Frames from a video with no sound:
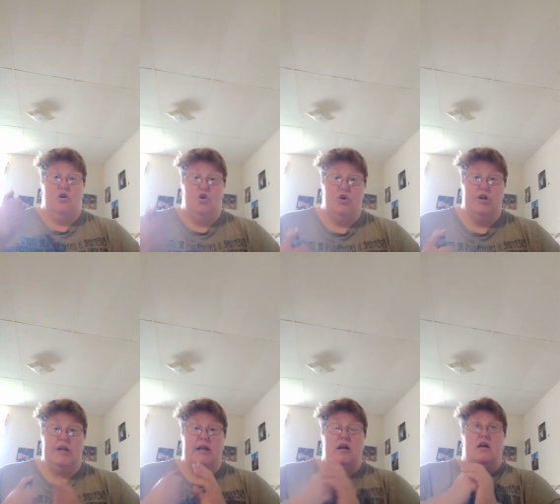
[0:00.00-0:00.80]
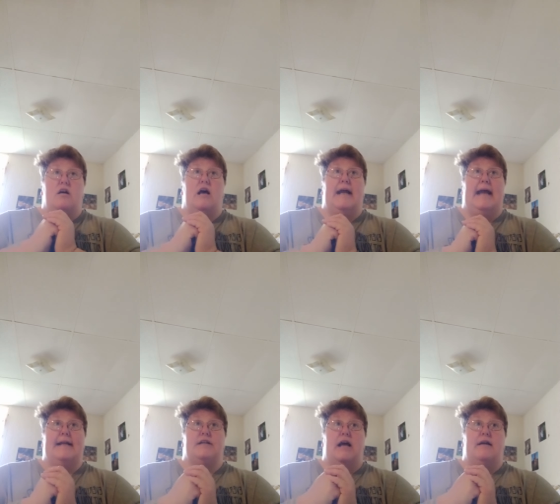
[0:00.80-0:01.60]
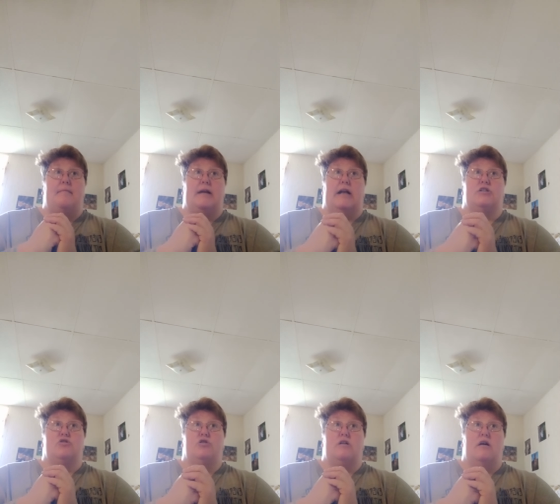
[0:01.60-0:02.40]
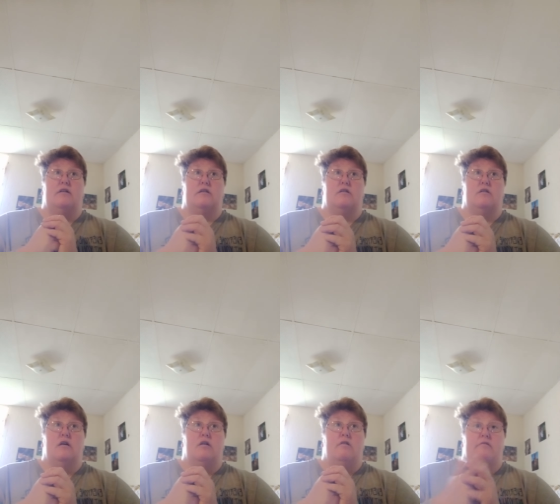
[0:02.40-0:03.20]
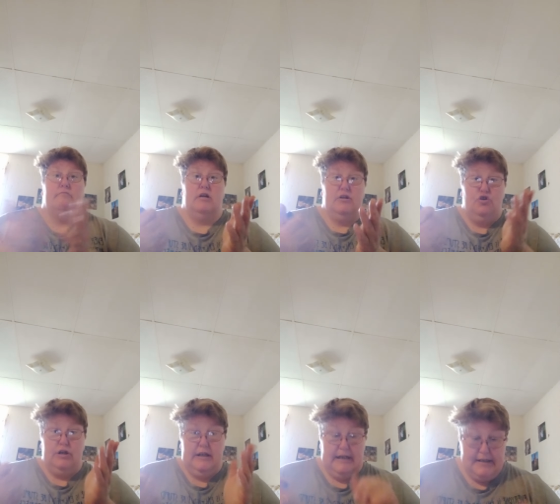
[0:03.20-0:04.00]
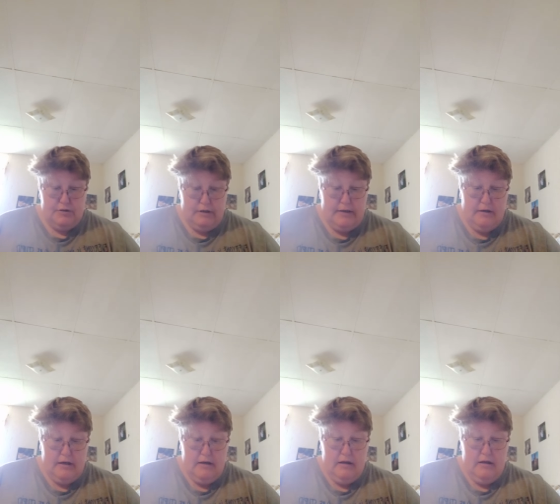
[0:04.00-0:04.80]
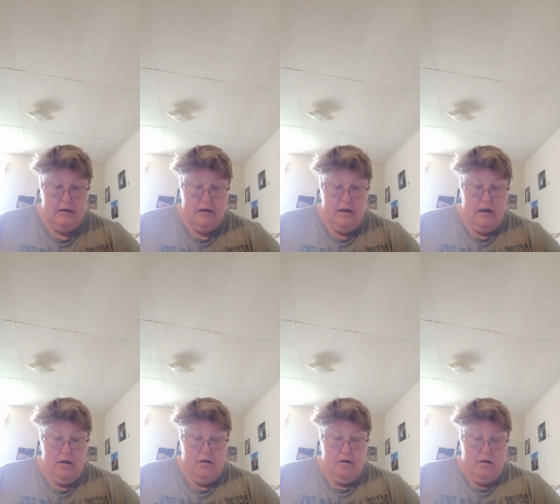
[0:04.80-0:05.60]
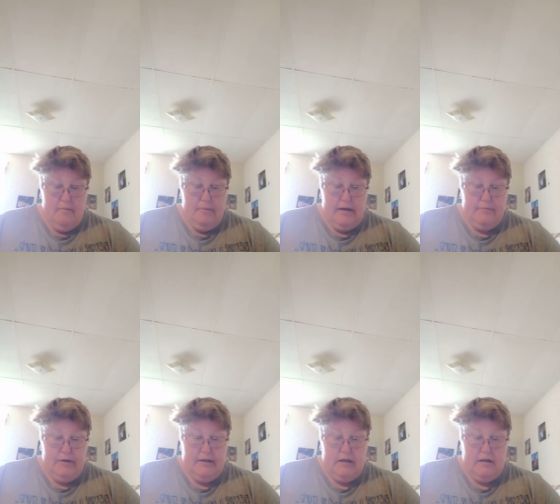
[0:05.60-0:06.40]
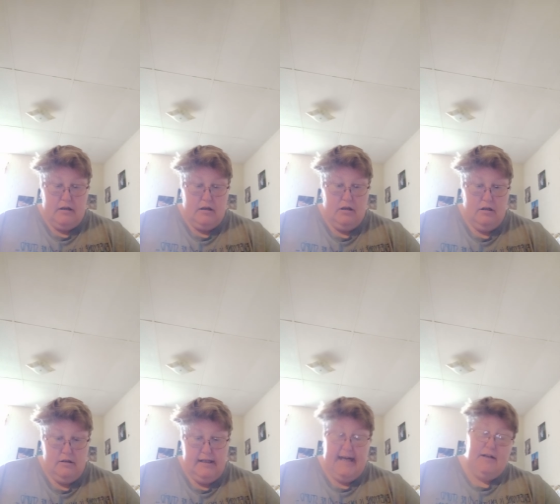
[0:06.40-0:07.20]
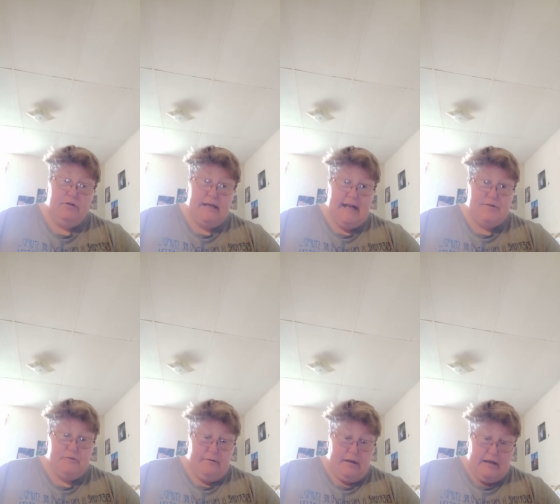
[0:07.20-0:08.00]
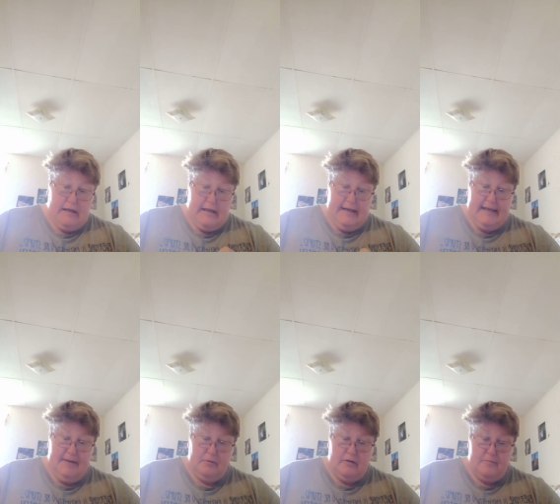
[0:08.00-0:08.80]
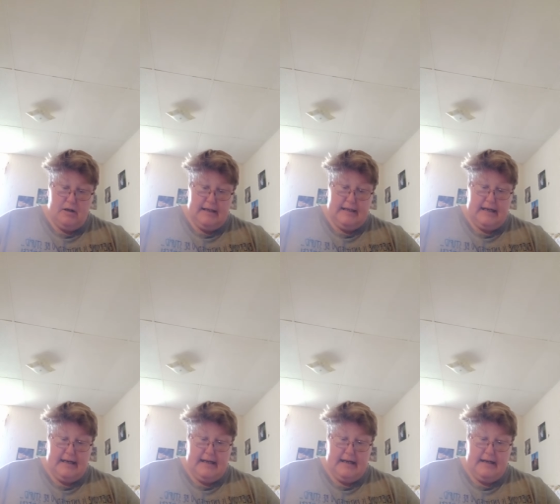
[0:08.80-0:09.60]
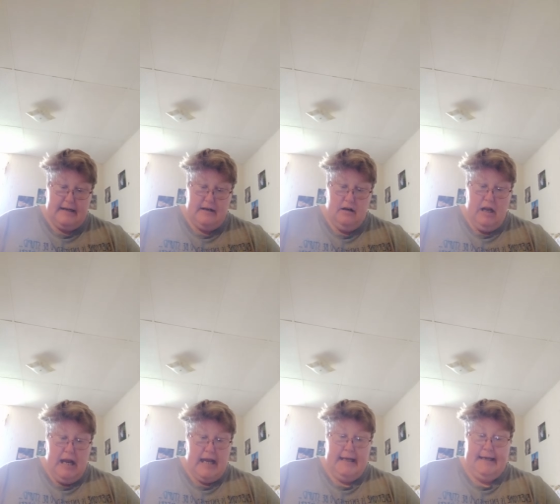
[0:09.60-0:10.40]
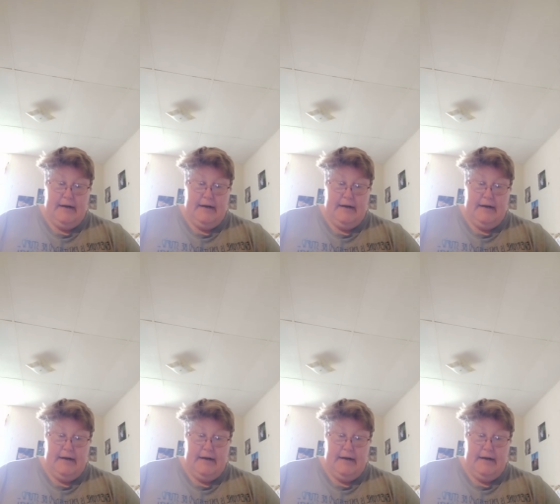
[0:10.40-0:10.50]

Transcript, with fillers: could. I had. I mean, I just could not. I couldn't get into it. But when uh, then I loaned it out to a, a neighbor of mine, and I had, and he